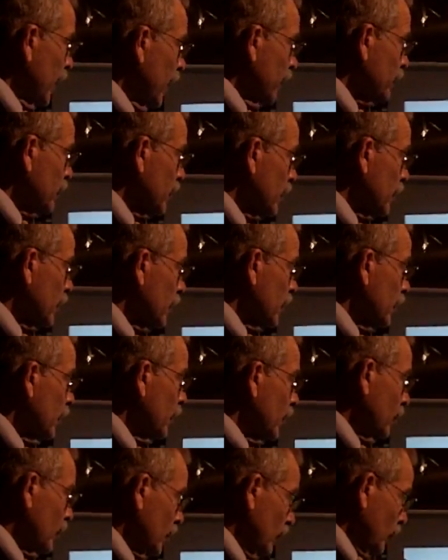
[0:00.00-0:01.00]
after
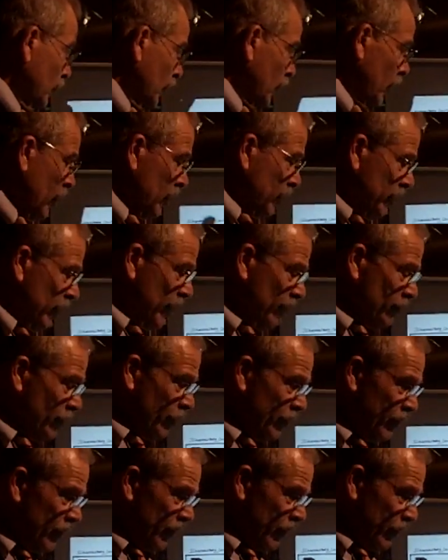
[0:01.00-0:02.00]
went all the way
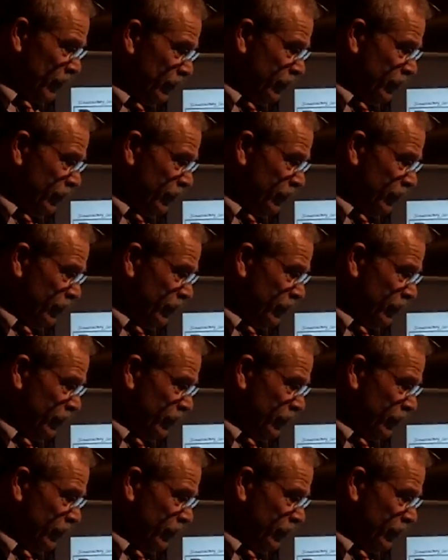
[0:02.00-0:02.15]
from